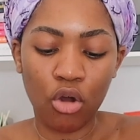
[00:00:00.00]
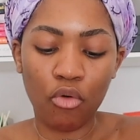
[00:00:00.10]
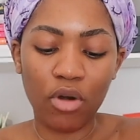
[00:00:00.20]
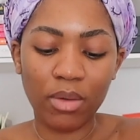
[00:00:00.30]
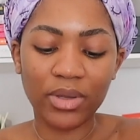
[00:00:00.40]

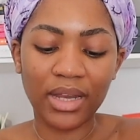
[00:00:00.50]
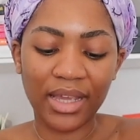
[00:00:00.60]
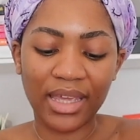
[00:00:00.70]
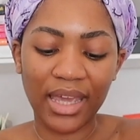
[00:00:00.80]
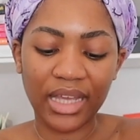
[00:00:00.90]
rub it
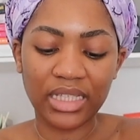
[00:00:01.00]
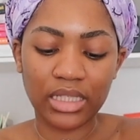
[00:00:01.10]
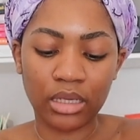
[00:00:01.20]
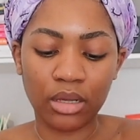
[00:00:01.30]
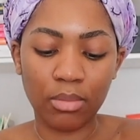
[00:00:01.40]

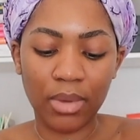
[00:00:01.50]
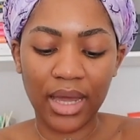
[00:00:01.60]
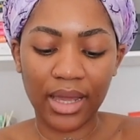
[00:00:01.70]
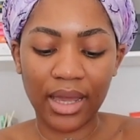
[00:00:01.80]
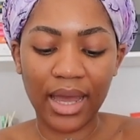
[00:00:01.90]
against
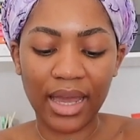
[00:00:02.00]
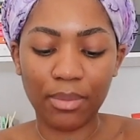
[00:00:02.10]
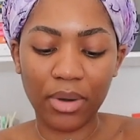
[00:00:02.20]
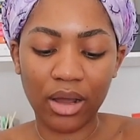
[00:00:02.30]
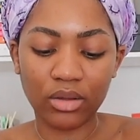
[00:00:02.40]
my
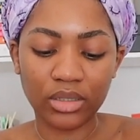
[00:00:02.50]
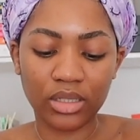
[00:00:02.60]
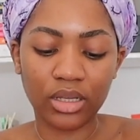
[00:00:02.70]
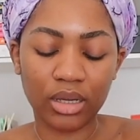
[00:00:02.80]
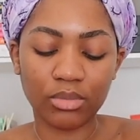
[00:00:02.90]
eyebrows.
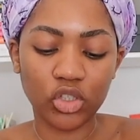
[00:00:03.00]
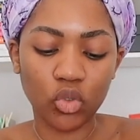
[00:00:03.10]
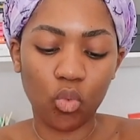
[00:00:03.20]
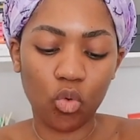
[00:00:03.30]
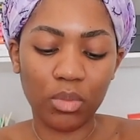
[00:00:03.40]
I'm
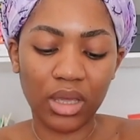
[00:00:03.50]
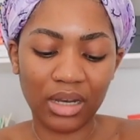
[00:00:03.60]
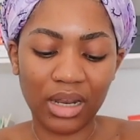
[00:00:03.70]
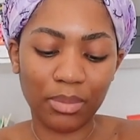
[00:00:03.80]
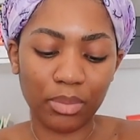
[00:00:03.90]
just warming
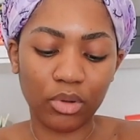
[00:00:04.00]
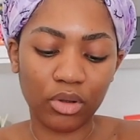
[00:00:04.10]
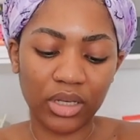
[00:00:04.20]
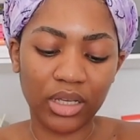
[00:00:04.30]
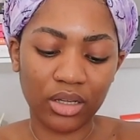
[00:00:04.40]
it up
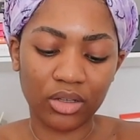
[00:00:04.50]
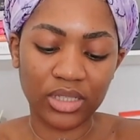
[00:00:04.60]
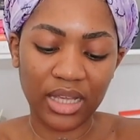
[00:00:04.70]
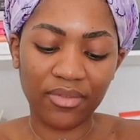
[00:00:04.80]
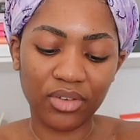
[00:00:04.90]
on here
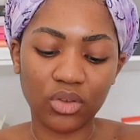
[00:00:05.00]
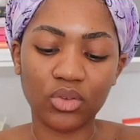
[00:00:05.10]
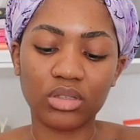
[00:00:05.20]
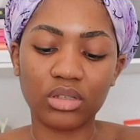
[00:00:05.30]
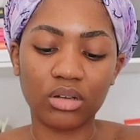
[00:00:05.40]
because I haven't
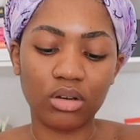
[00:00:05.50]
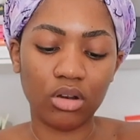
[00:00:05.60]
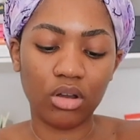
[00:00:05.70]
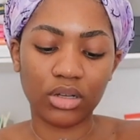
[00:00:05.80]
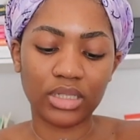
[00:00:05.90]
used it in a
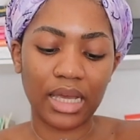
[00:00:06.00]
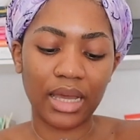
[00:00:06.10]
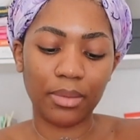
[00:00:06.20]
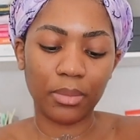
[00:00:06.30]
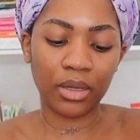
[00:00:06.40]
long
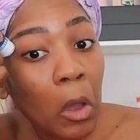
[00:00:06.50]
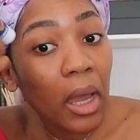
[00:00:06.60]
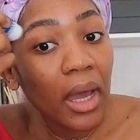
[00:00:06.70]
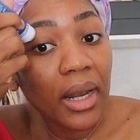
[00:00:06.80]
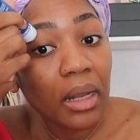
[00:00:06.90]
time.
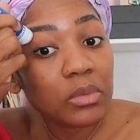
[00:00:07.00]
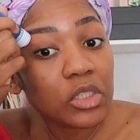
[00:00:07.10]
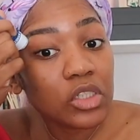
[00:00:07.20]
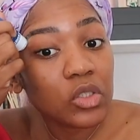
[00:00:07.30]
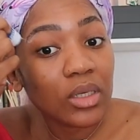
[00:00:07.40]
And I'm
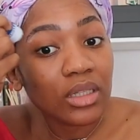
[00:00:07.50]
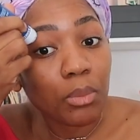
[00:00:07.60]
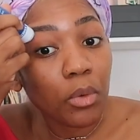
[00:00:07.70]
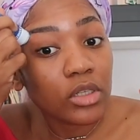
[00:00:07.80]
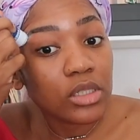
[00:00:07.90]
just doing the
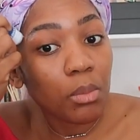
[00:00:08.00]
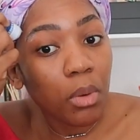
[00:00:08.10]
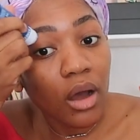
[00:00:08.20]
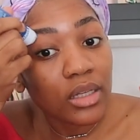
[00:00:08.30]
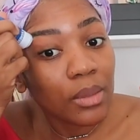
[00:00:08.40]
bottom
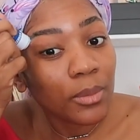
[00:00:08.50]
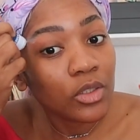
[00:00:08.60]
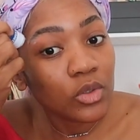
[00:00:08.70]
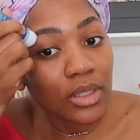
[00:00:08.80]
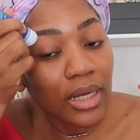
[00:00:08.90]
part. I'm
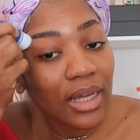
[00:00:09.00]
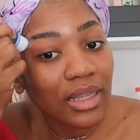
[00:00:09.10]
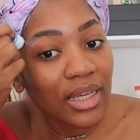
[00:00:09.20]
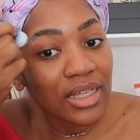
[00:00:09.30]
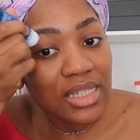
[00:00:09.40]
not doing like
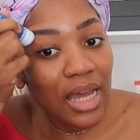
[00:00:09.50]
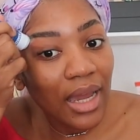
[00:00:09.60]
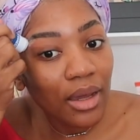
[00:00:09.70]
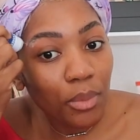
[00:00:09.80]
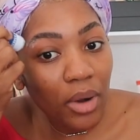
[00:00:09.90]
the
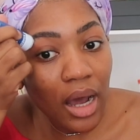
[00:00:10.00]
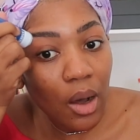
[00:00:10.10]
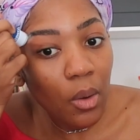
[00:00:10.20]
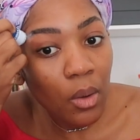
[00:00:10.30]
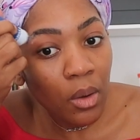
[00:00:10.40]
entire
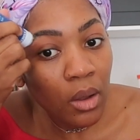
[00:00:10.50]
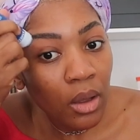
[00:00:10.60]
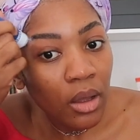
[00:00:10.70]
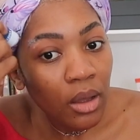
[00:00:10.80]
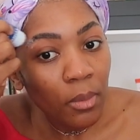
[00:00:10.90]
brow,
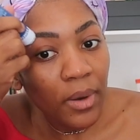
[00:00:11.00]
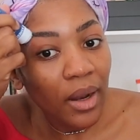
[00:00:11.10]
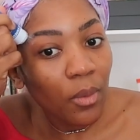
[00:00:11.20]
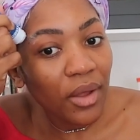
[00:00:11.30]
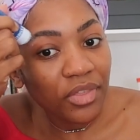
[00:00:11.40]
but
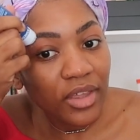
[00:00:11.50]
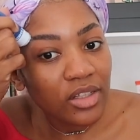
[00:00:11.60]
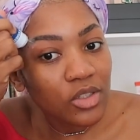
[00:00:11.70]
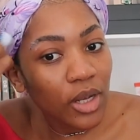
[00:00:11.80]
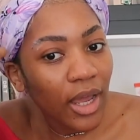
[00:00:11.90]
I want
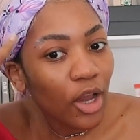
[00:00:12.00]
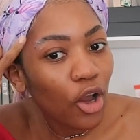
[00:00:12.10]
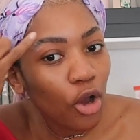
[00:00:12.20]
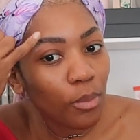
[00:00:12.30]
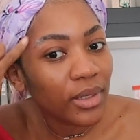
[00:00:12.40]
that to like
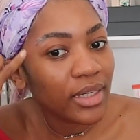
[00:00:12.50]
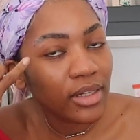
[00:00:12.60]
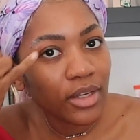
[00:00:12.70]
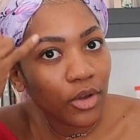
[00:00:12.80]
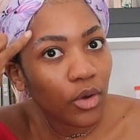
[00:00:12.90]

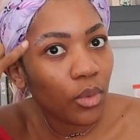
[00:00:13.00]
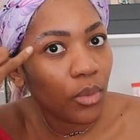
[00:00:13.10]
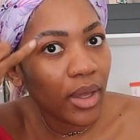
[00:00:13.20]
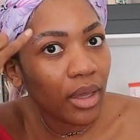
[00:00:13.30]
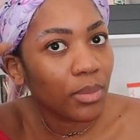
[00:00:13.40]
completely go
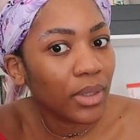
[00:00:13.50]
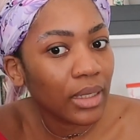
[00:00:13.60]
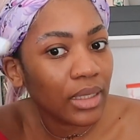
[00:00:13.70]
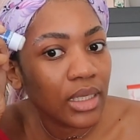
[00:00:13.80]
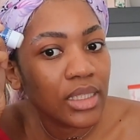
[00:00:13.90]
away
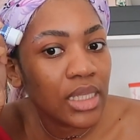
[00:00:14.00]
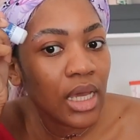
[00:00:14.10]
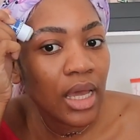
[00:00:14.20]
because